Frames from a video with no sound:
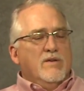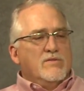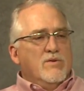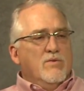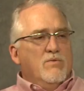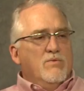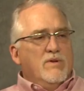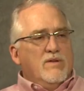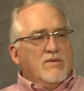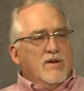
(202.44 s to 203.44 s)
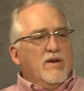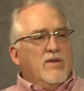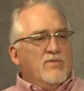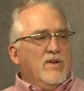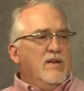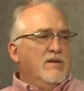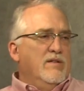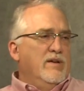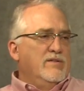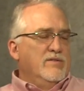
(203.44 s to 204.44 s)
So to us, data
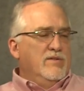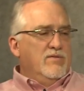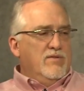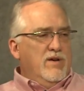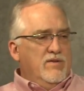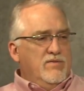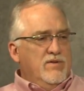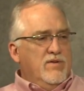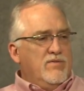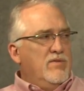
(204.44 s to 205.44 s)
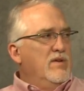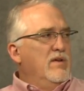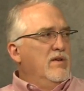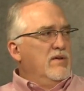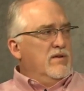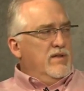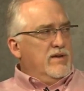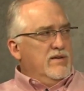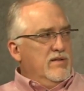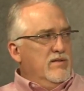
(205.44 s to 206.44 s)
collection is not just
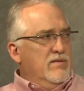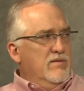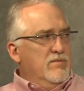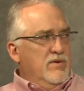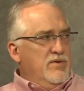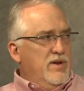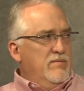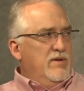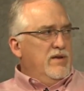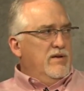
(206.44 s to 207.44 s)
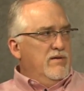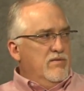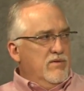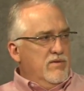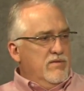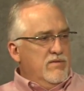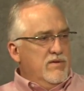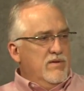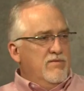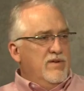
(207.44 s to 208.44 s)
collecting the real-time data or
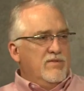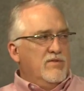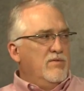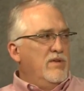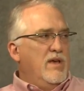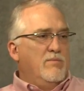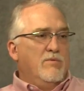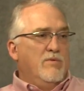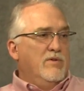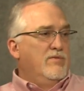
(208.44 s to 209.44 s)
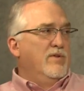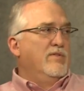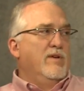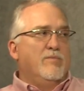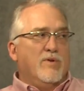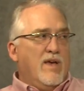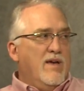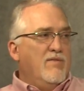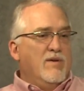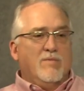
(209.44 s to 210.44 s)
the events that only happen once, for example,
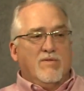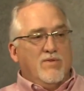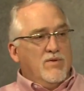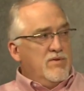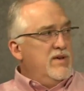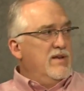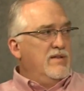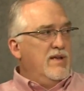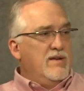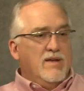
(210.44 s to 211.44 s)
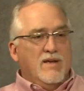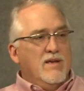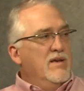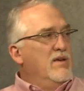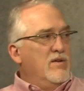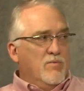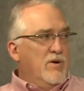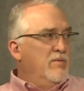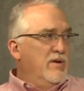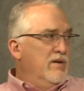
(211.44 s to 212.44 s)
calving. I mean, if you don't get it that day, you're
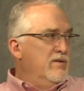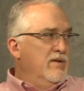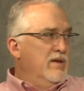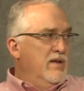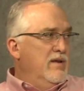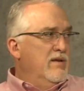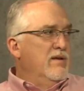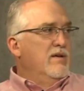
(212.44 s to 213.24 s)
probably not going to get it.